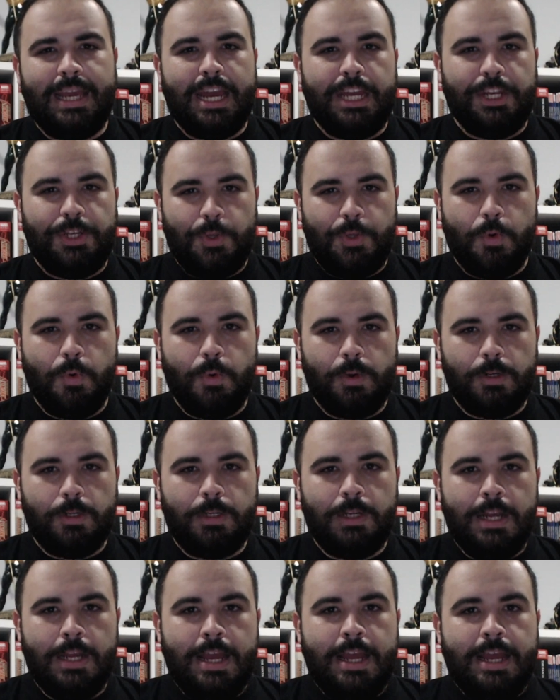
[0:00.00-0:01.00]
a
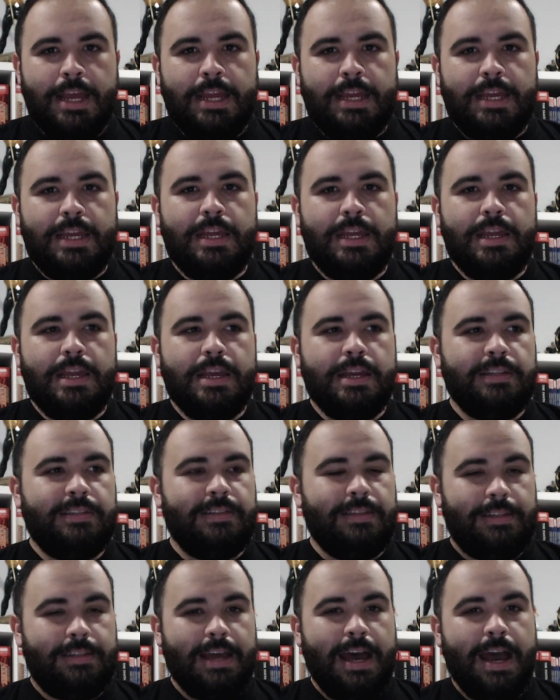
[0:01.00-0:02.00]
doer. He
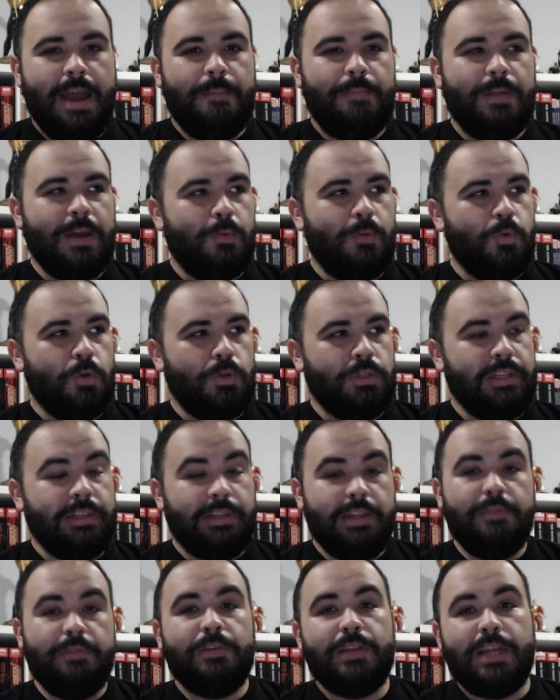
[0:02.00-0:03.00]
is the type that will
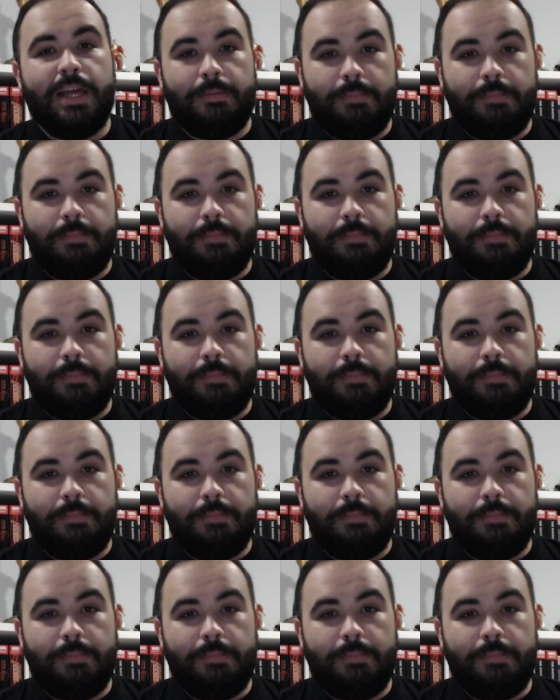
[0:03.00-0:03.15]
deliver that